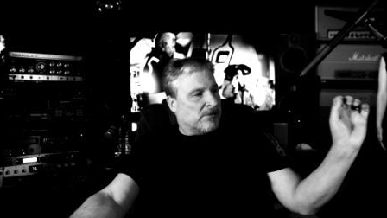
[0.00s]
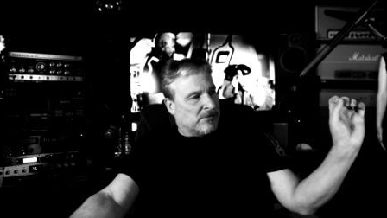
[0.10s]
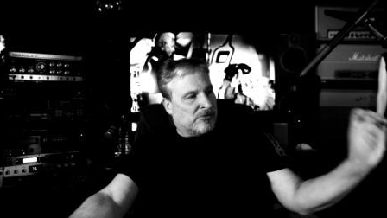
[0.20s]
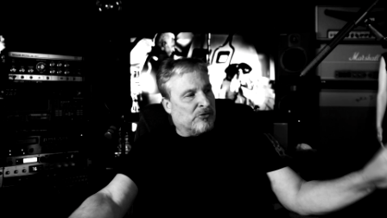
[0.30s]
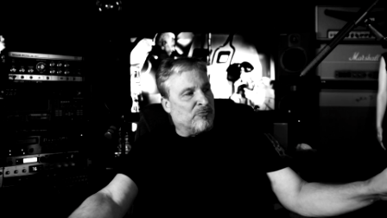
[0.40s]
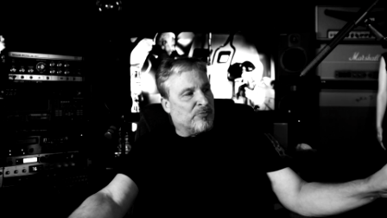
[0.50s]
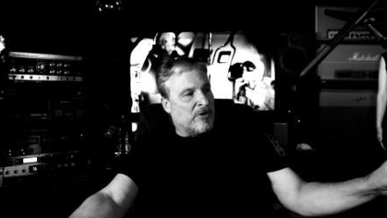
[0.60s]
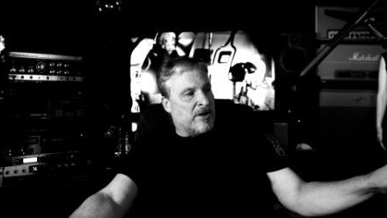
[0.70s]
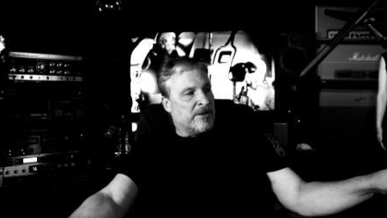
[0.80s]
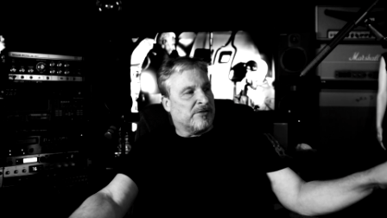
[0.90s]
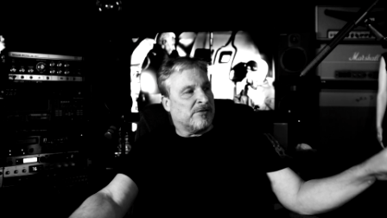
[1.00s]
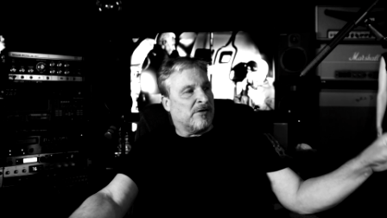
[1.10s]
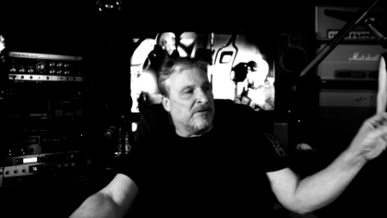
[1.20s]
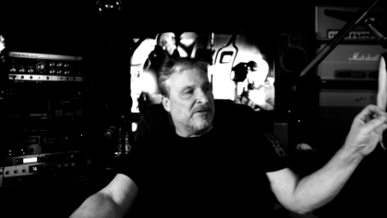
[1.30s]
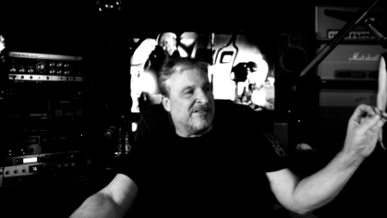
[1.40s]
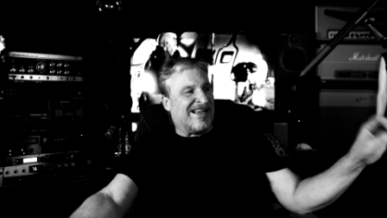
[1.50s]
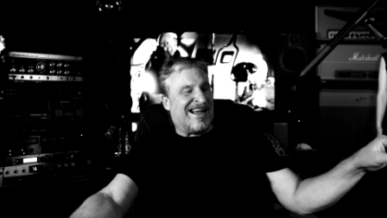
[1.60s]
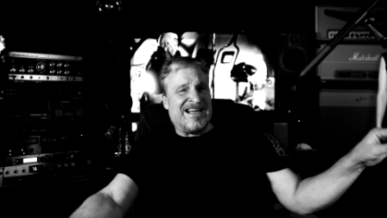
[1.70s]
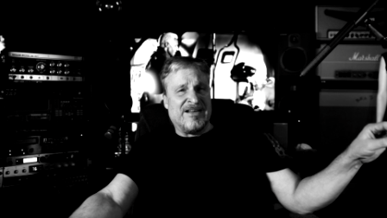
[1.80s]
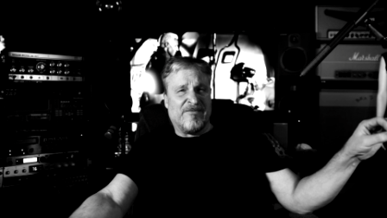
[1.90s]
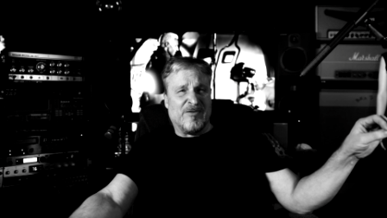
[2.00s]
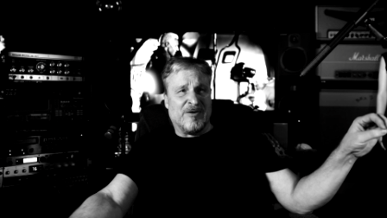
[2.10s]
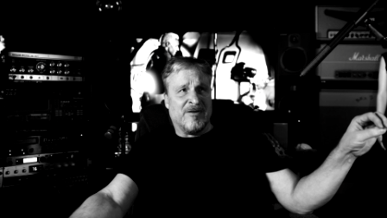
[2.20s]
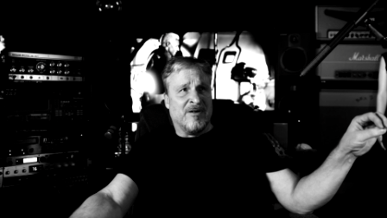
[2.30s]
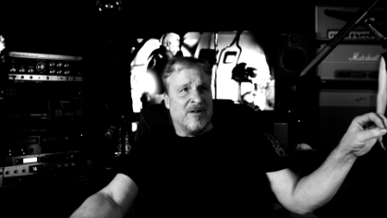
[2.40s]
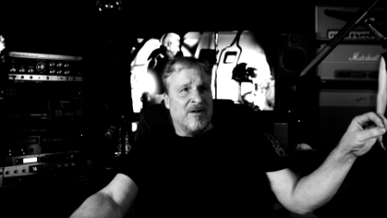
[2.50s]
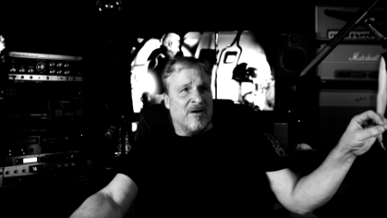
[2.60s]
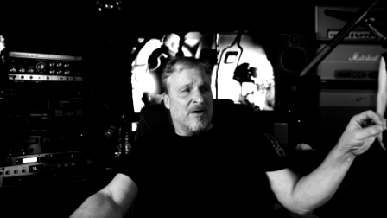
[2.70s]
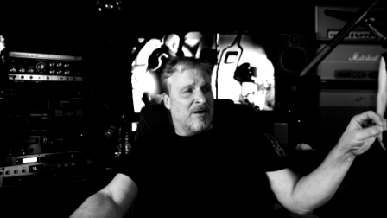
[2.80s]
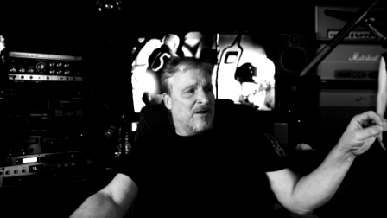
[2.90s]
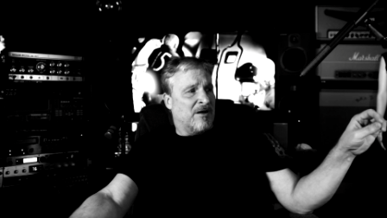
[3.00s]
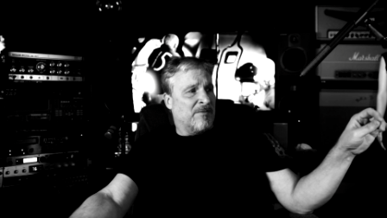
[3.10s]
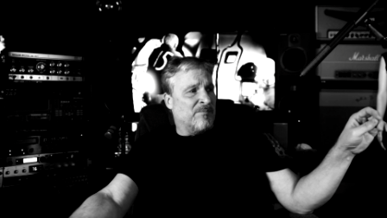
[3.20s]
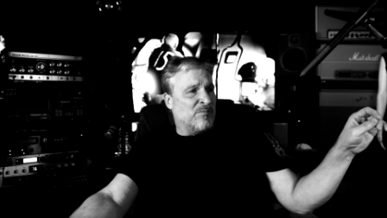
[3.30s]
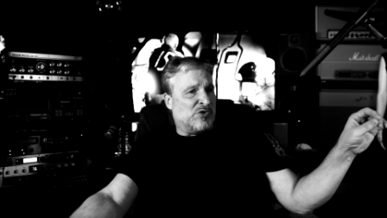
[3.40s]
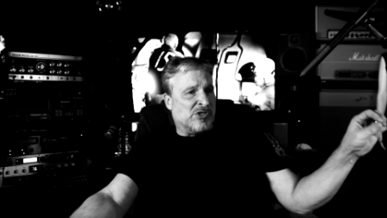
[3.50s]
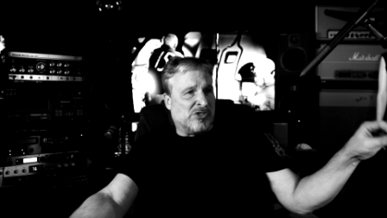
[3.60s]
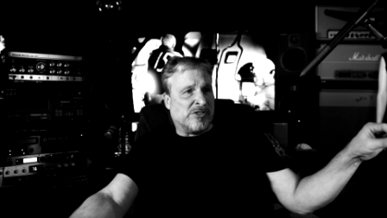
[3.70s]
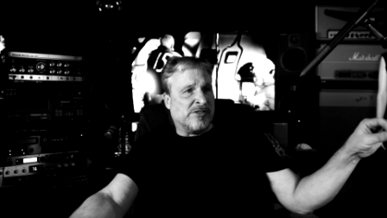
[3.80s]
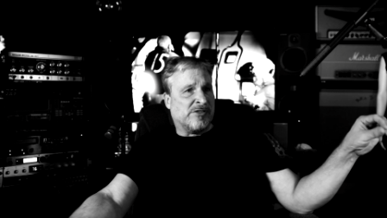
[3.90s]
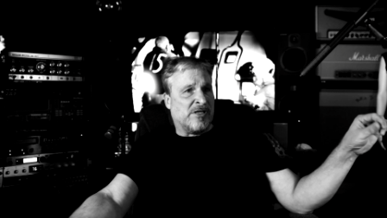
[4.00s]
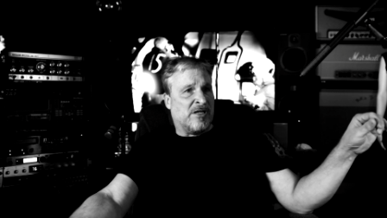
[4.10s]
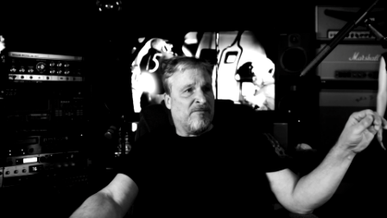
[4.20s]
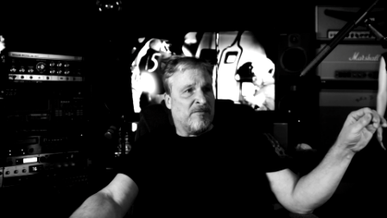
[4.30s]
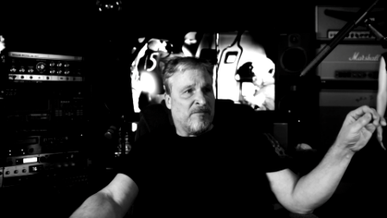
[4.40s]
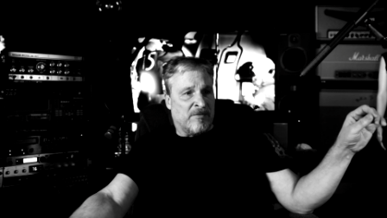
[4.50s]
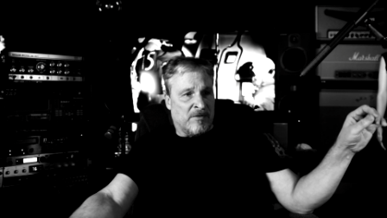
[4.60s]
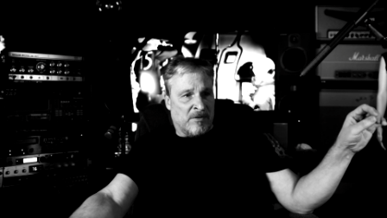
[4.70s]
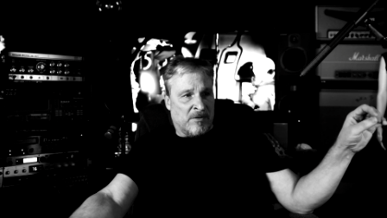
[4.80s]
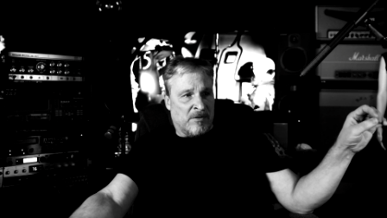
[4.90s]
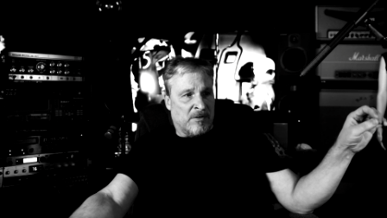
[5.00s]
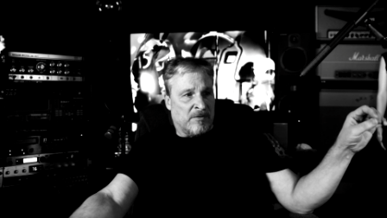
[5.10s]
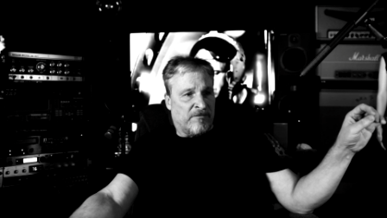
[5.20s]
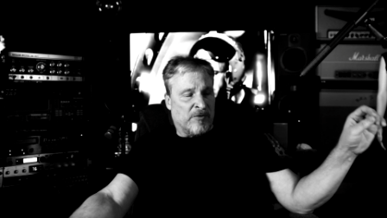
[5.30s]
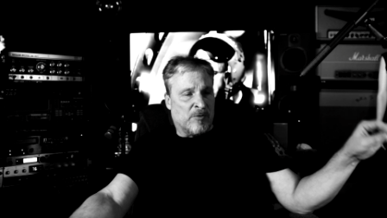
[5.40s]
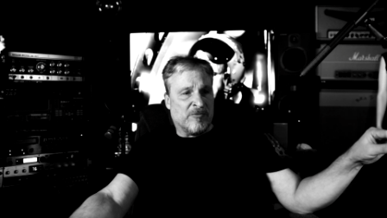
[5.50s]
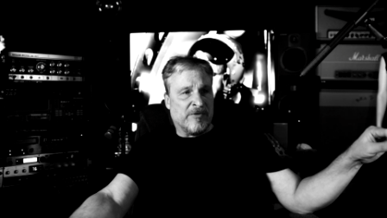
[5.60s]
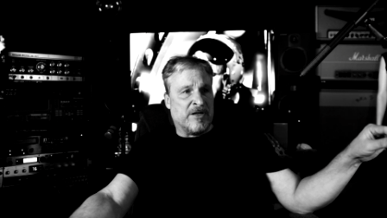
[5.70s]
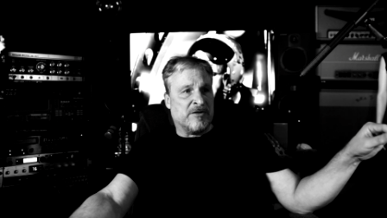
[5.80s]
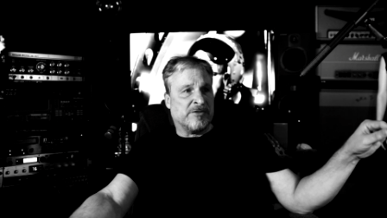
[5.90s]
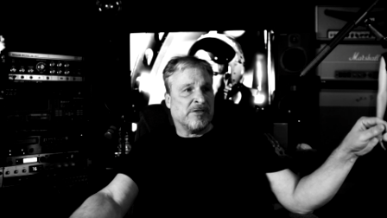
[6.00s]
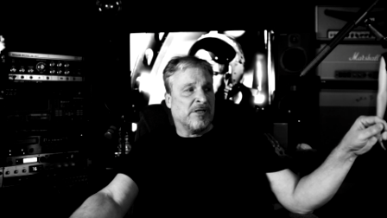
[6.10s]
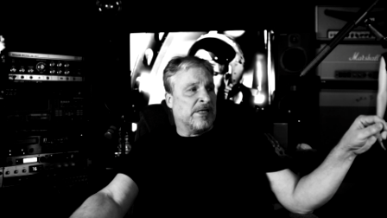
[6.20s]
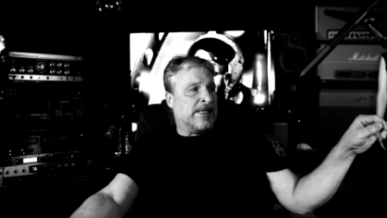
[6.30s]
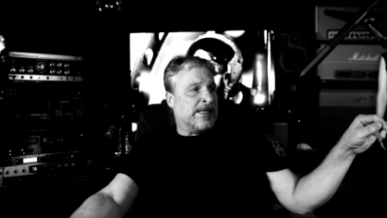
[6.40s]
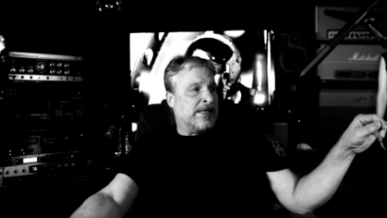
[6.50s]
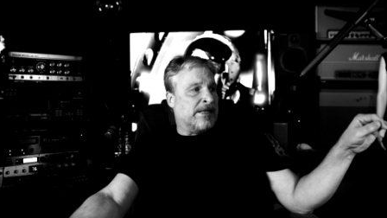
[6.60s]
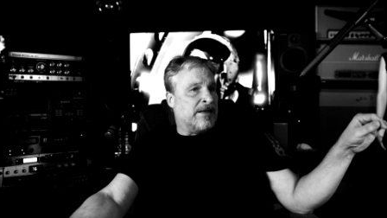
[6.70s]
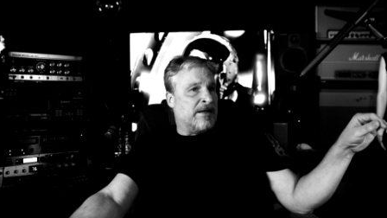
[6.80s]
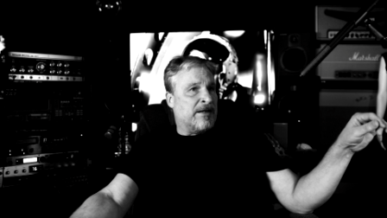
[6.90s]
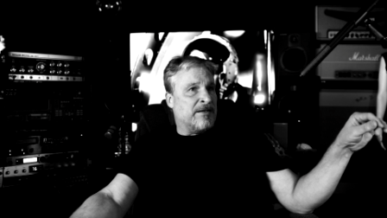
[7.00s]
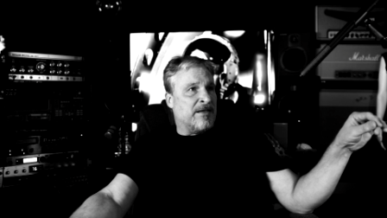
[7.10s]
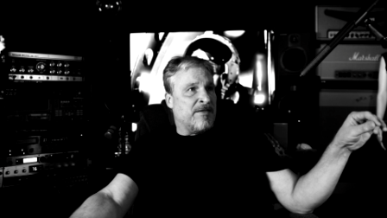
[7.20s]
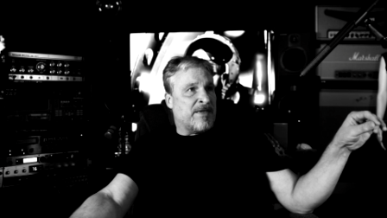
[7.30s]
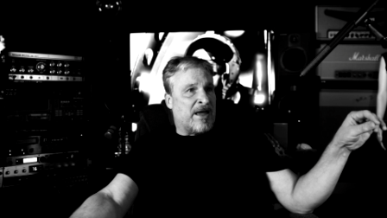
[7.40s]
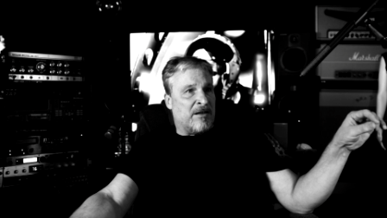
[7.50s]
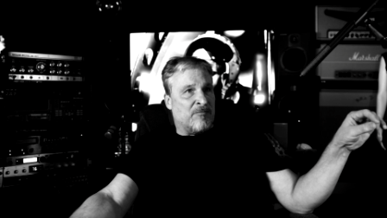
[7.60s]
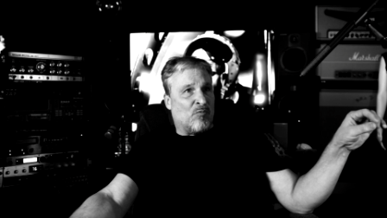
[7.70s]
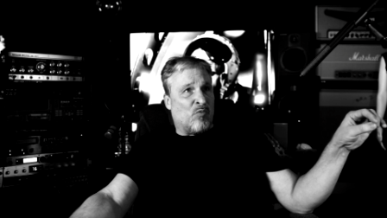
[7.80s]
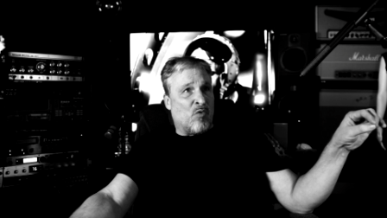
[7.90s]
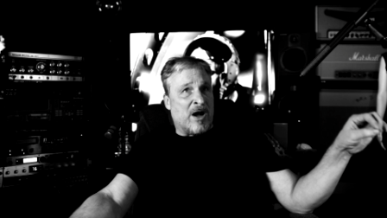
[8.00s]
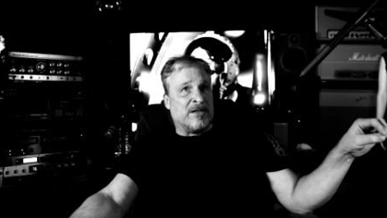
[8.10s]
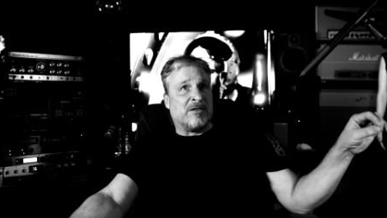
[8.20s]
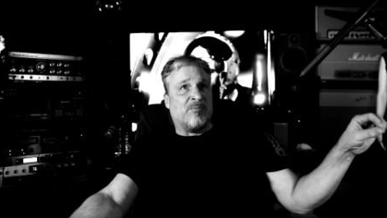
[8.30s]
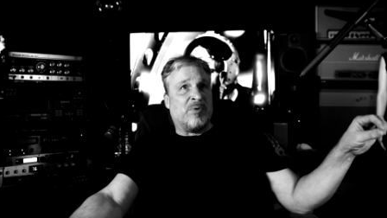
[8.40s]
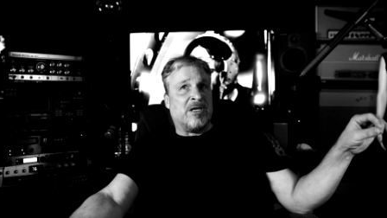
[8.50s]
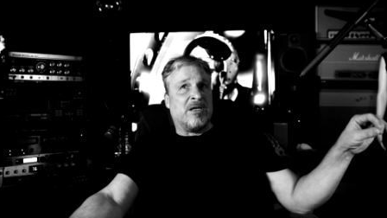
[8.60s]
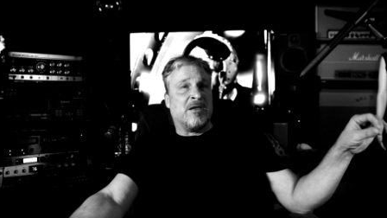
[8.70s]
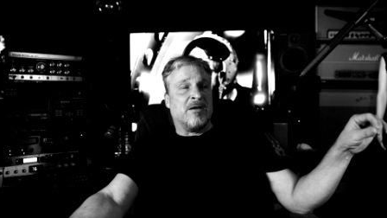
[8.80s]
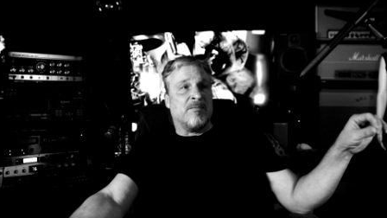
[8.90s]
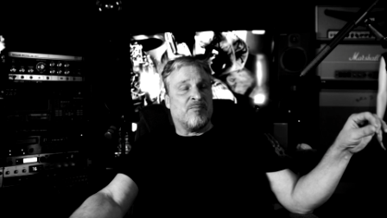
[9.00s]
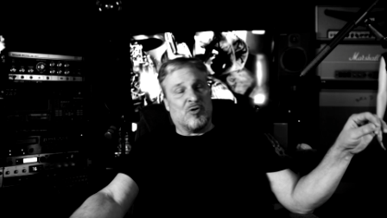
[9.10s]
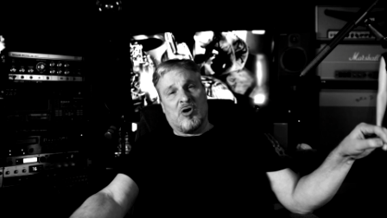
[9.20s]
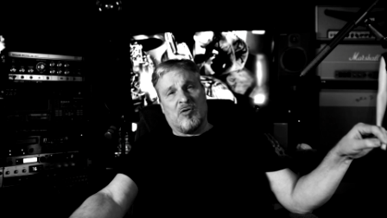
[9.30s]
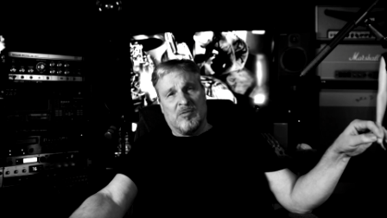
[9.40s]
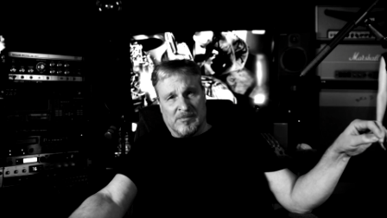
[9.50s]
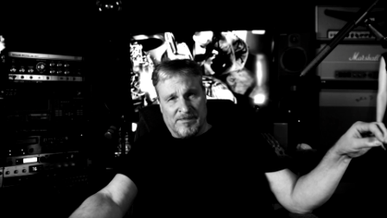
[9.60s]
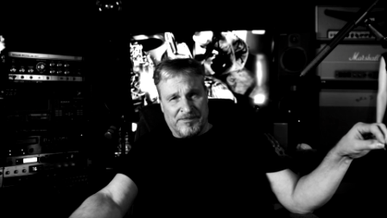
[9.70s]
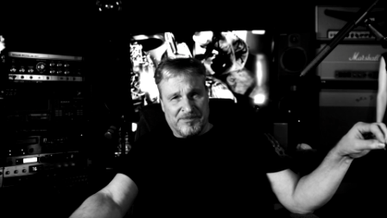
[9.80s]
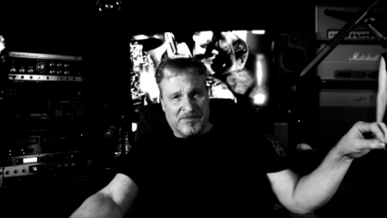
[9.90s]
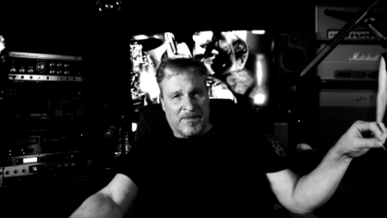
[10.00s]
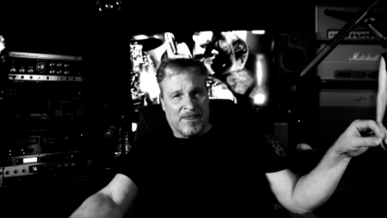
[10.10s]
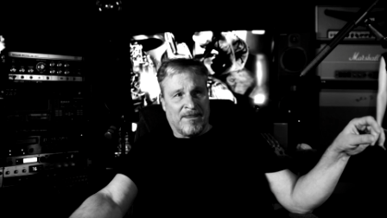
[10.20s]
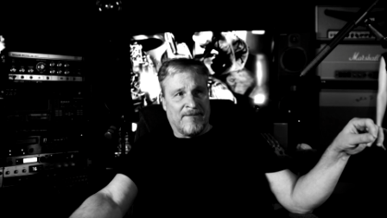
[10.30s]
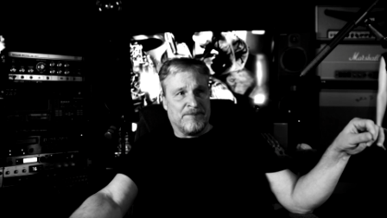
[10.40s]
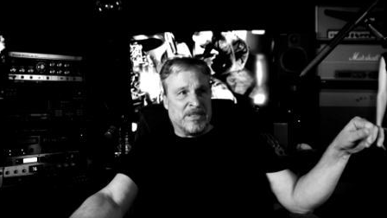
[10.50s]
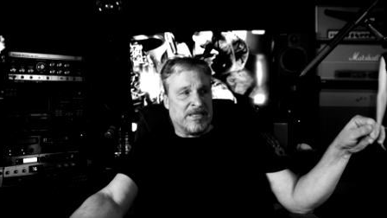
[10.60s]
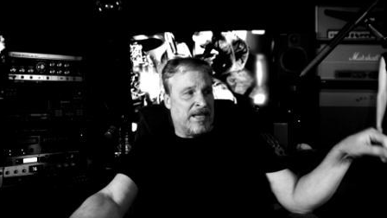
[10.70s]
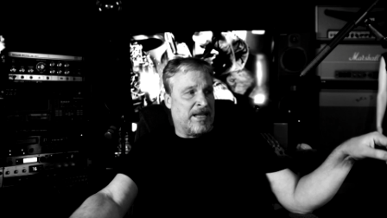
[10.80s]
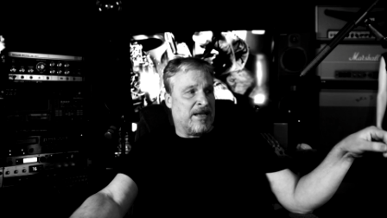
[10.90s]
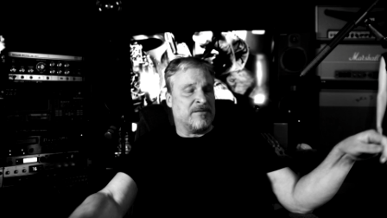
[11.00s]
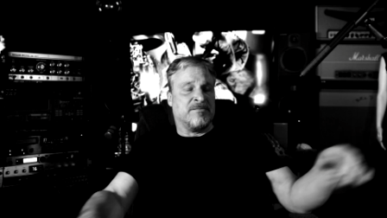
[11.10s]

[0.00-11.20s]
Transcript: Zoom products are designed for musicians and film creators that want to be pro but can't.